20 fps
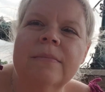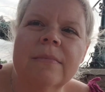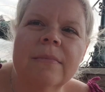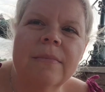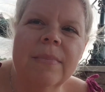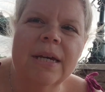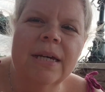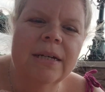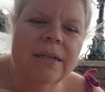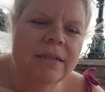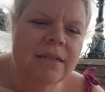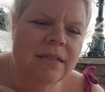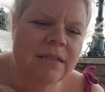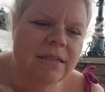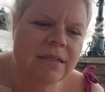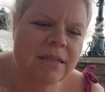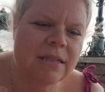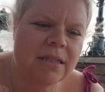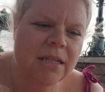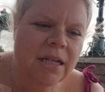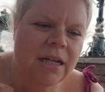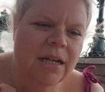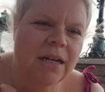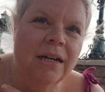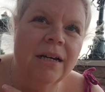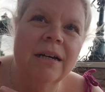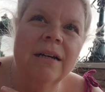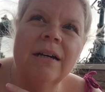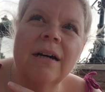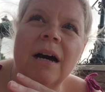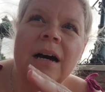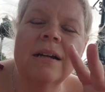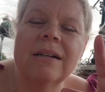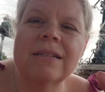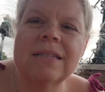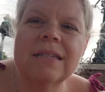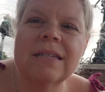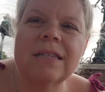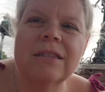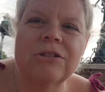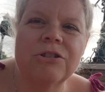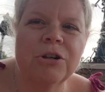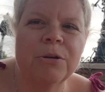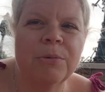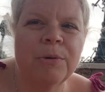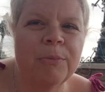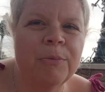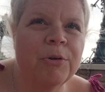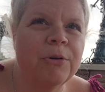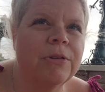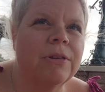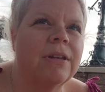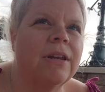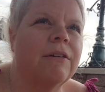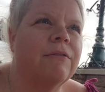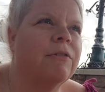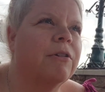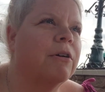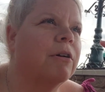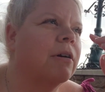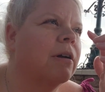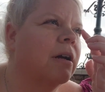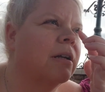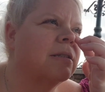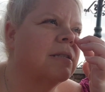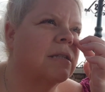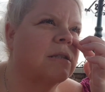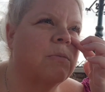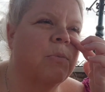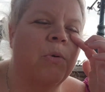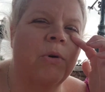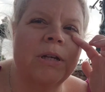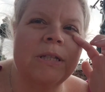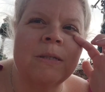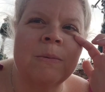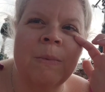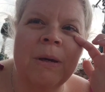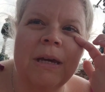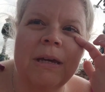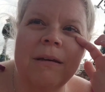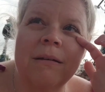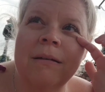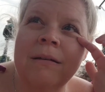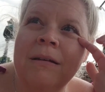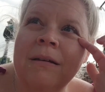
because uh, honestly the German booth never disappoints me